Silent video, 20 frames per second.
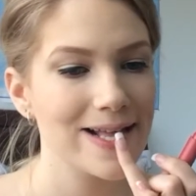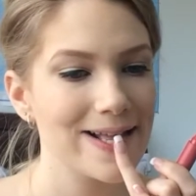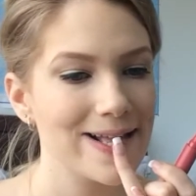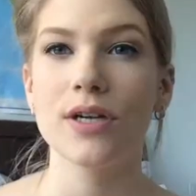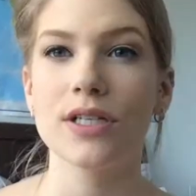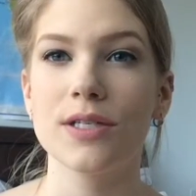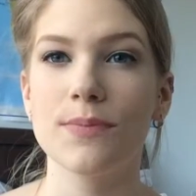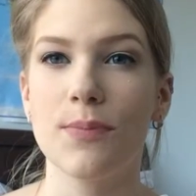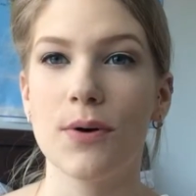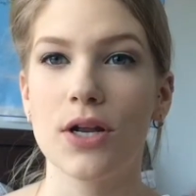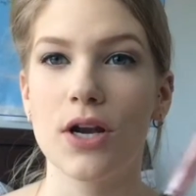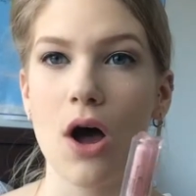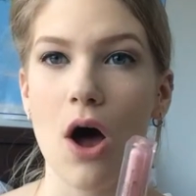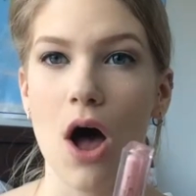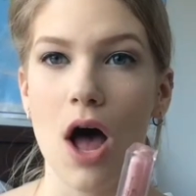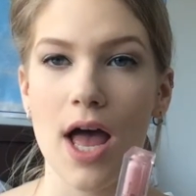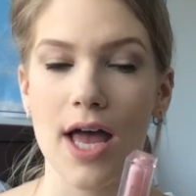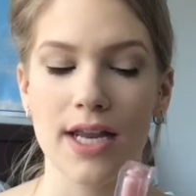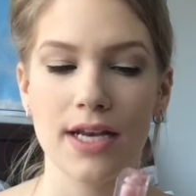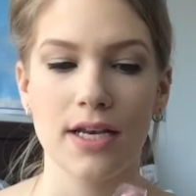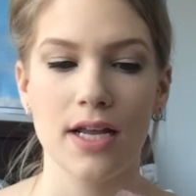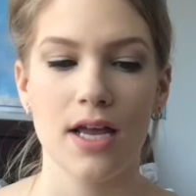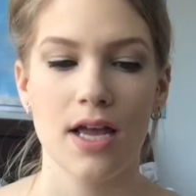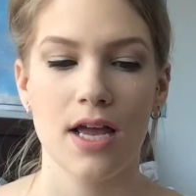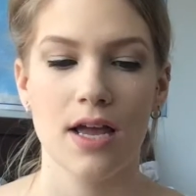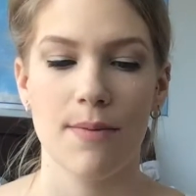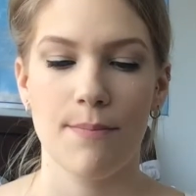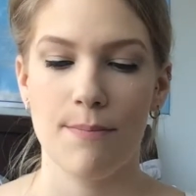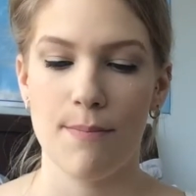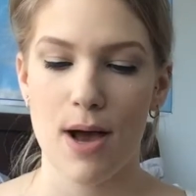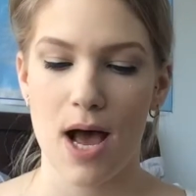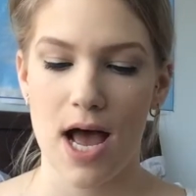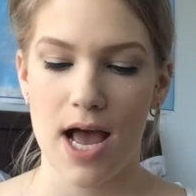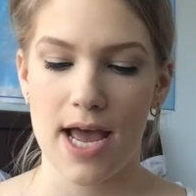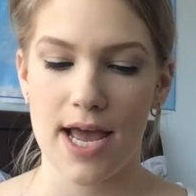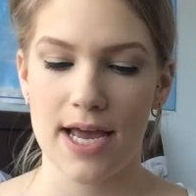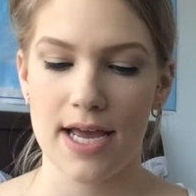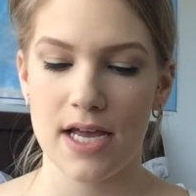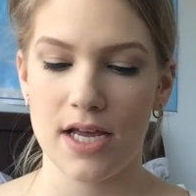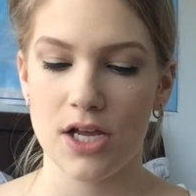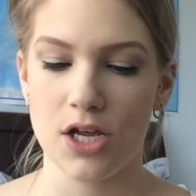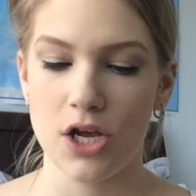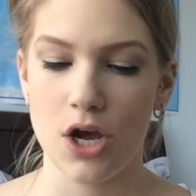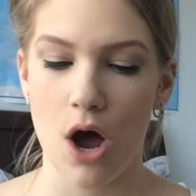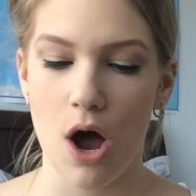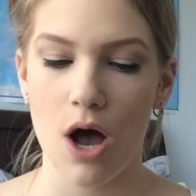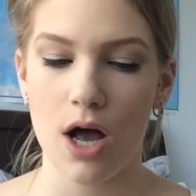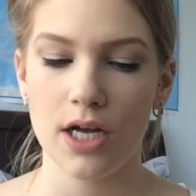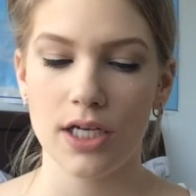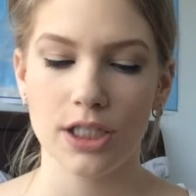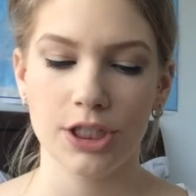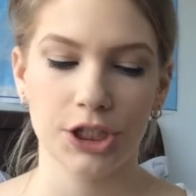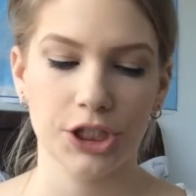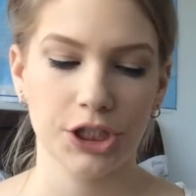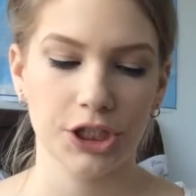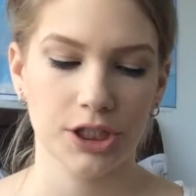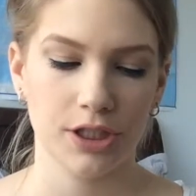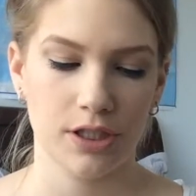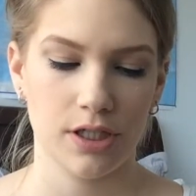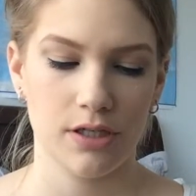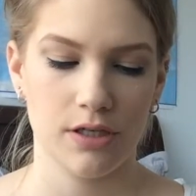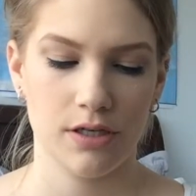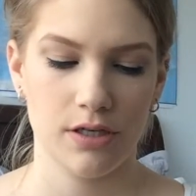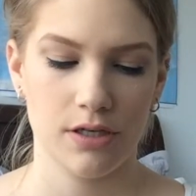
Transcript: I'm going to put on my Gosh